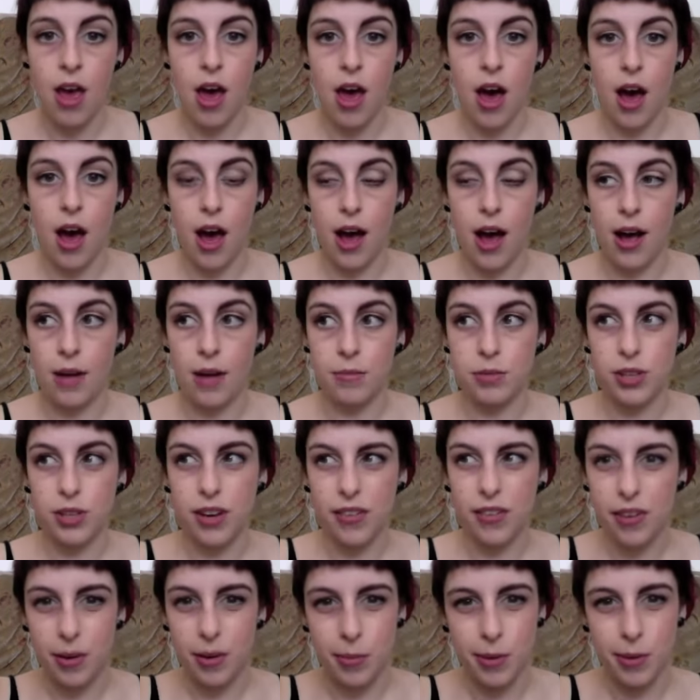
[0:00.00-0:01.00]
So I've
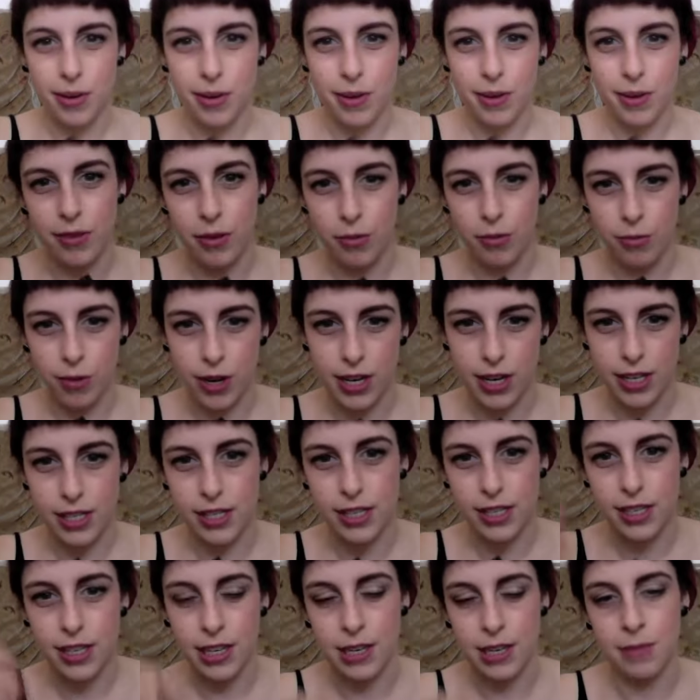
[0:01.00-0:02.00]
got a bit of a red
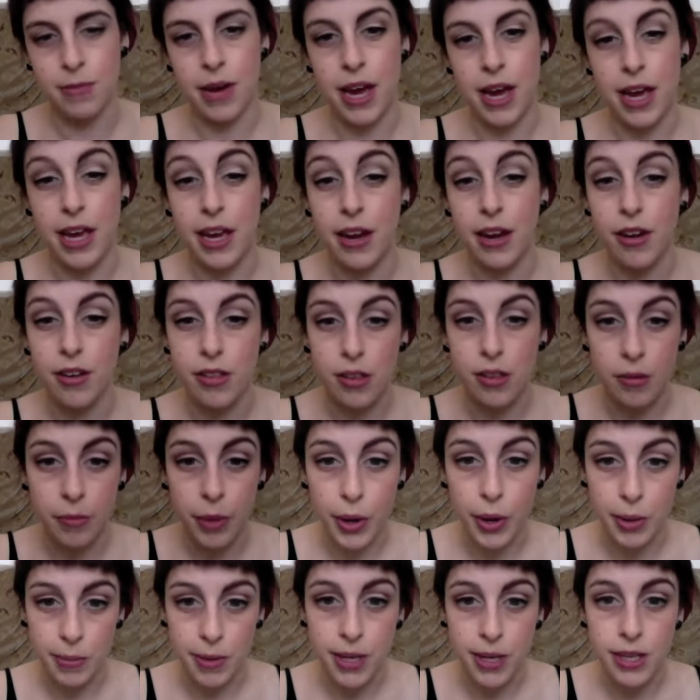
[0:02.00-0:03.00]
in my hair at the
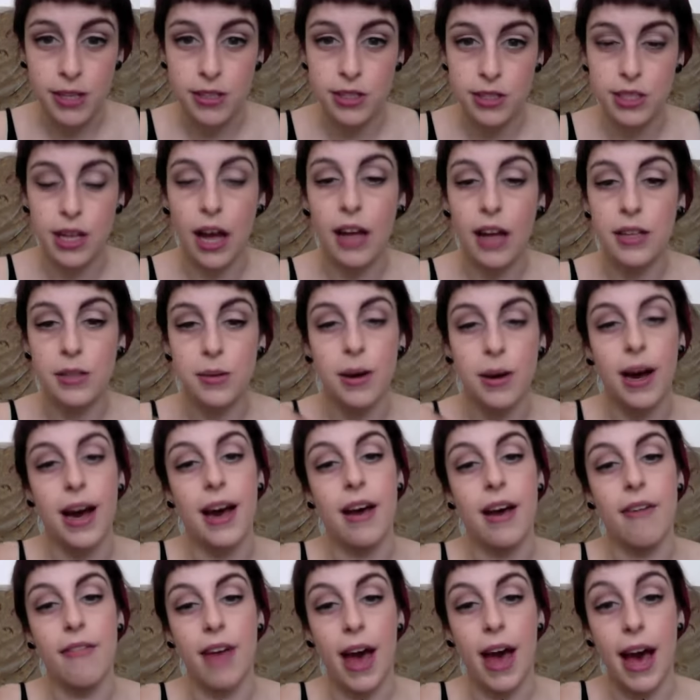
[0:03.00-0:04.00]
moment, so that's why
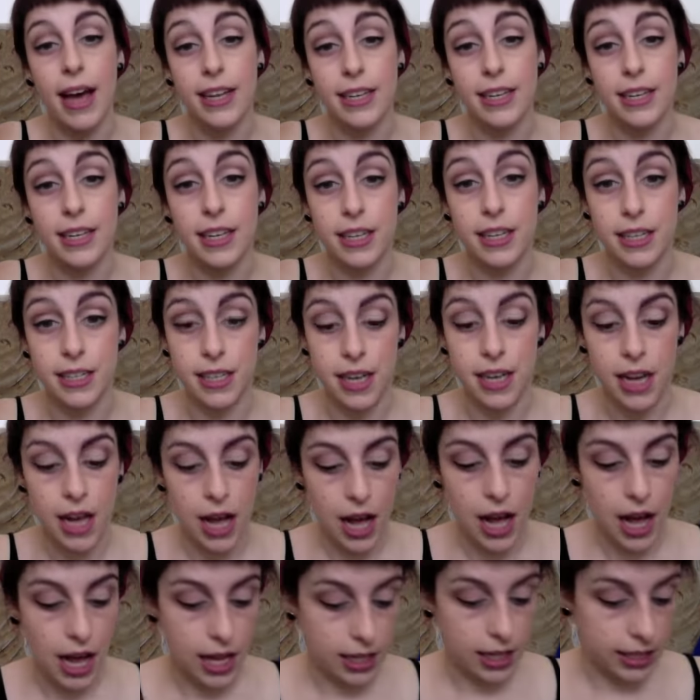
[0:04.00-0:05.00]
I've added
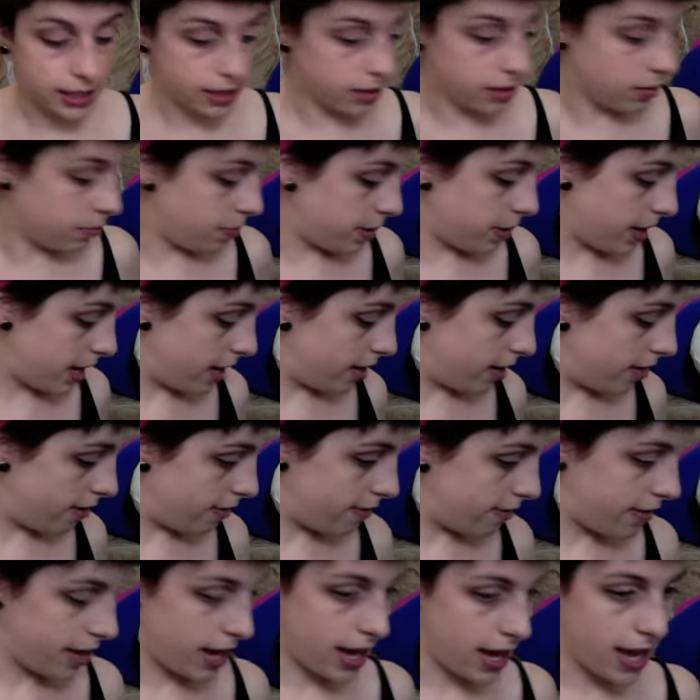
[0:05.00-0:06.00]
a little bit of
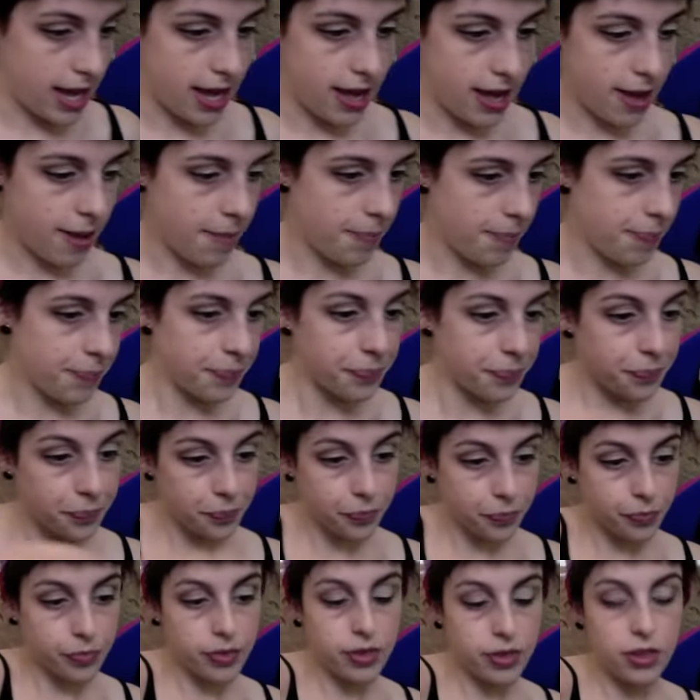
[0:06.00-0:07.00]
a
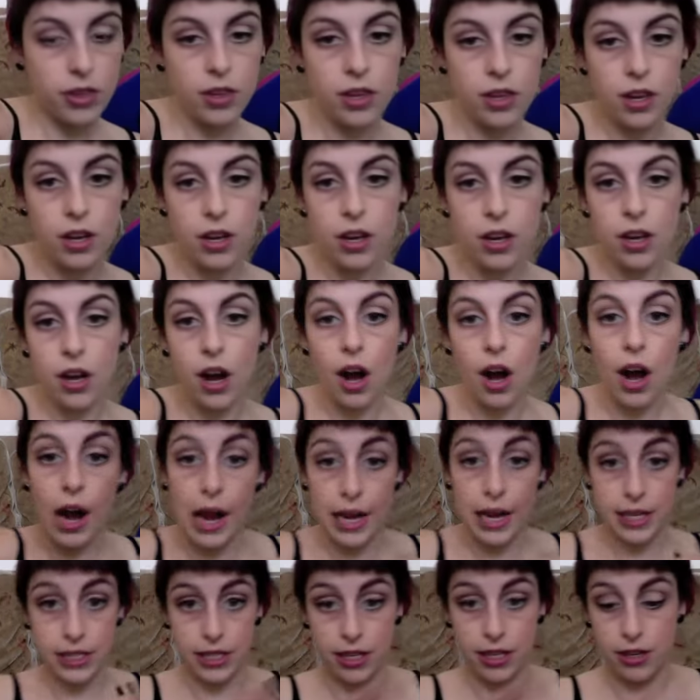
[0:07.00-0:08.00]

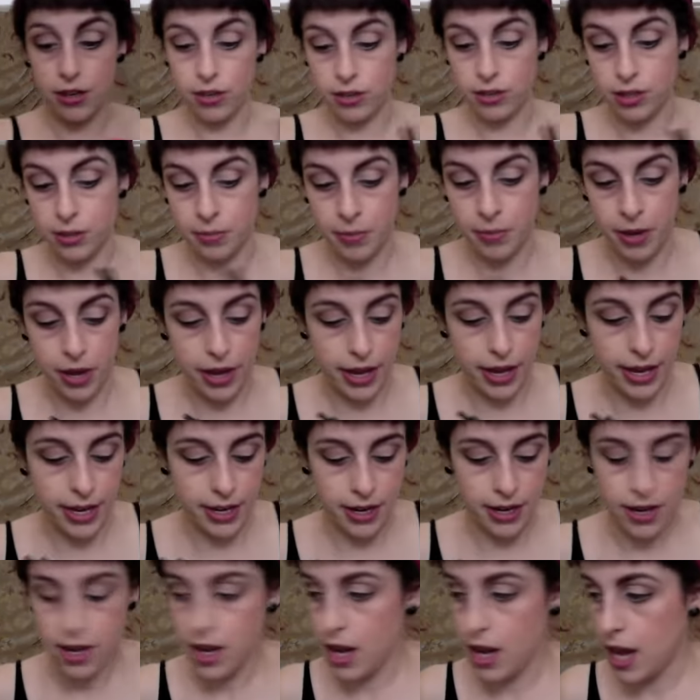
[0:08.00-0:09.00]
eyeshadow to mine.
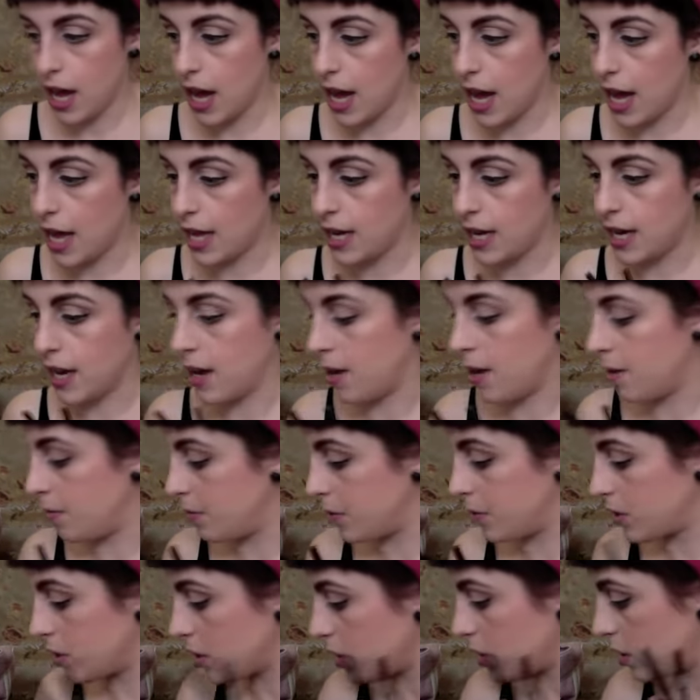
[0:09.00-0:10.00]
And
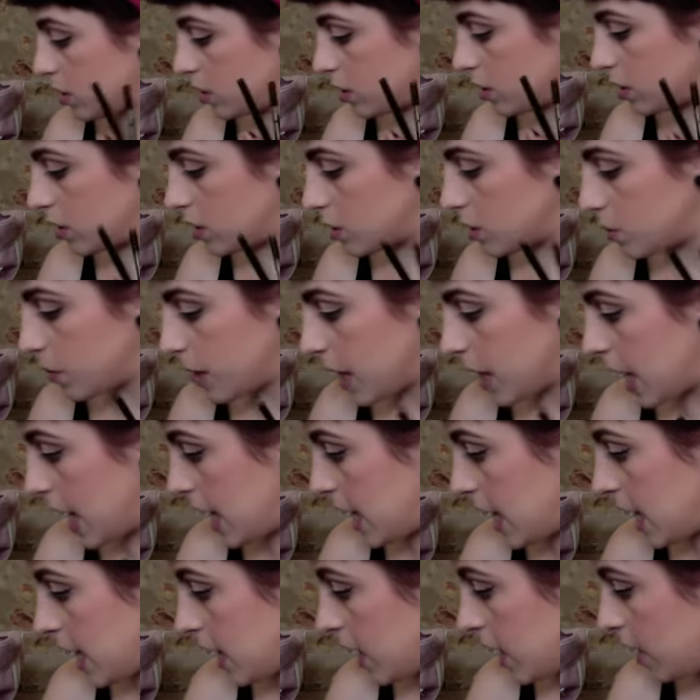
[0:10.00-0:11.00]
you can do this with
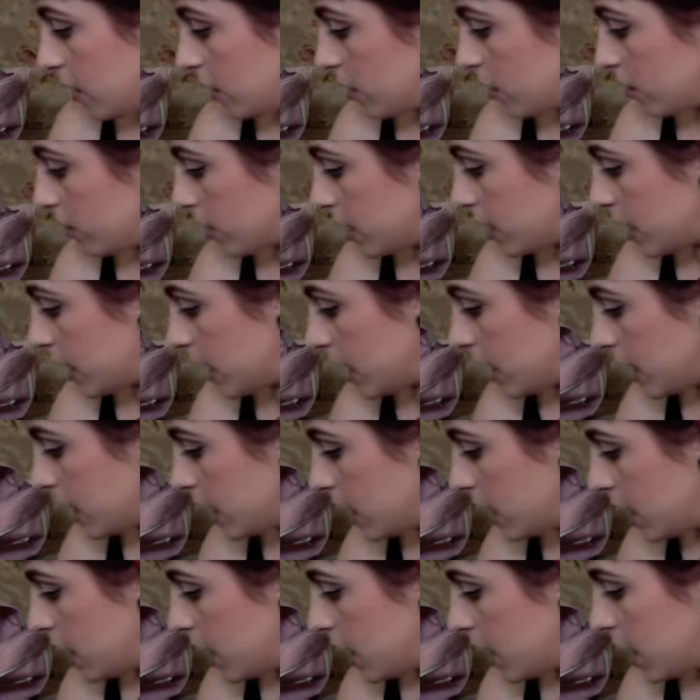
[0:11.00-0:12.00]
any colour really.
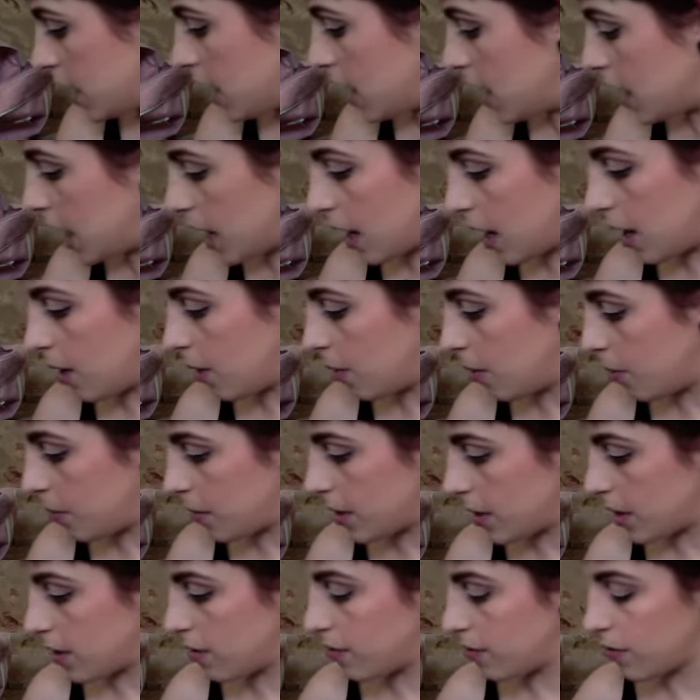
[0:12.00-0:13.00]

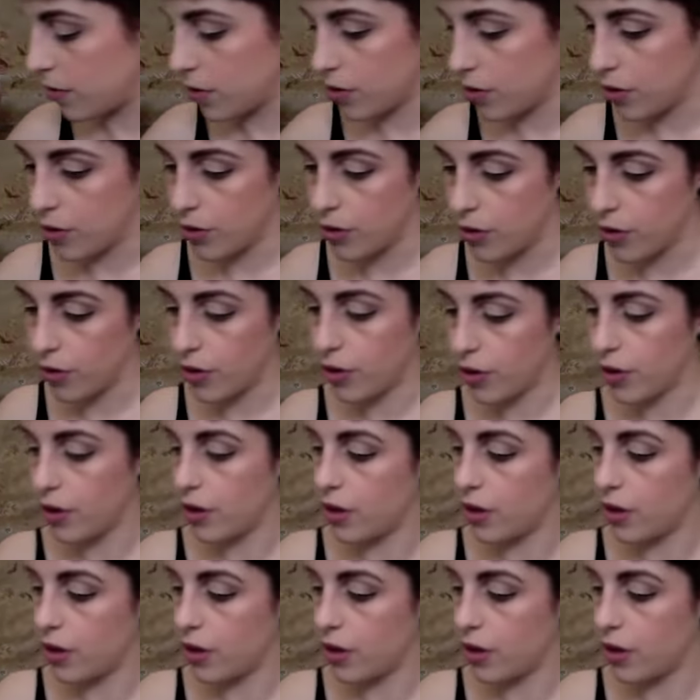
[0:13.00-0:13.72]
If you